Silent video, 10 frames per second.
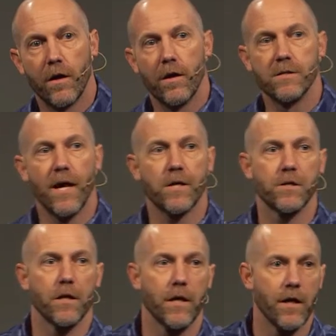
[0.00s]
is
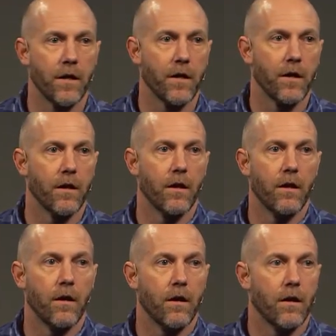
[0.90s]
actually
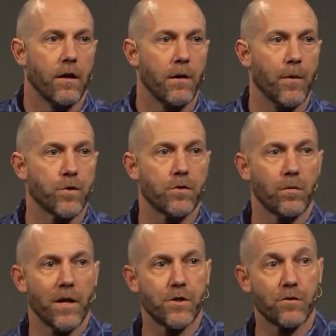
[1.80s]
emotional,
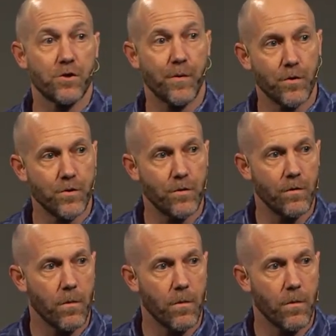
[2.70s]
relational, spiritual.